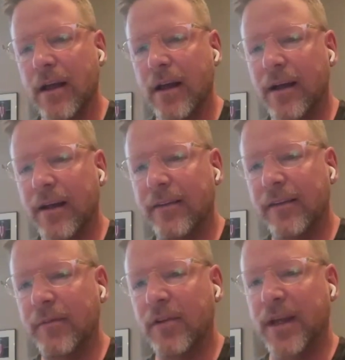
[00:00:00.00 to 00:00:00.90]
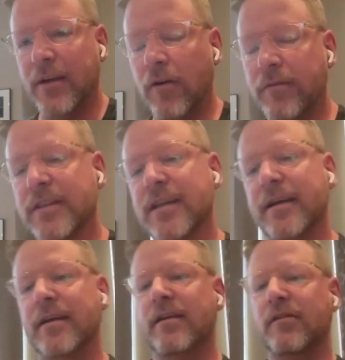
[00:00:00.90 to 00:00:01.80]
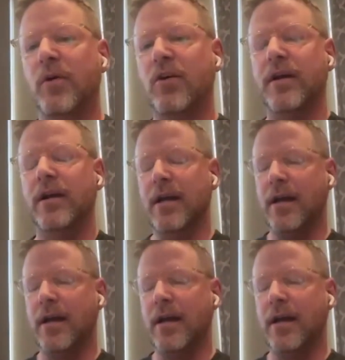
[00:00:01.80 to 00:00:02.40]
Mm-hmm. Uh, it seemed to be an oversight on his part.